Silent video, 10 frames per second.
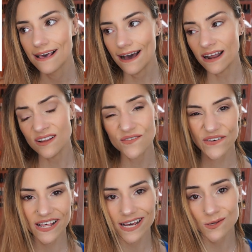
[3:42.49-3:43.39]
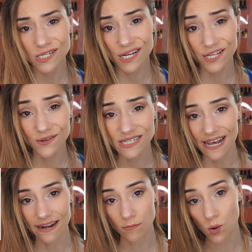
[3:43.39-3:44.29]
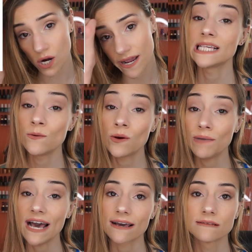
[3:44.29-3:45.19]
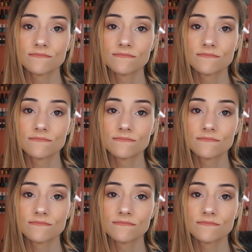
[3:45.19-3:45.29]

I didn't feel like I was going to use it anymore. It went back.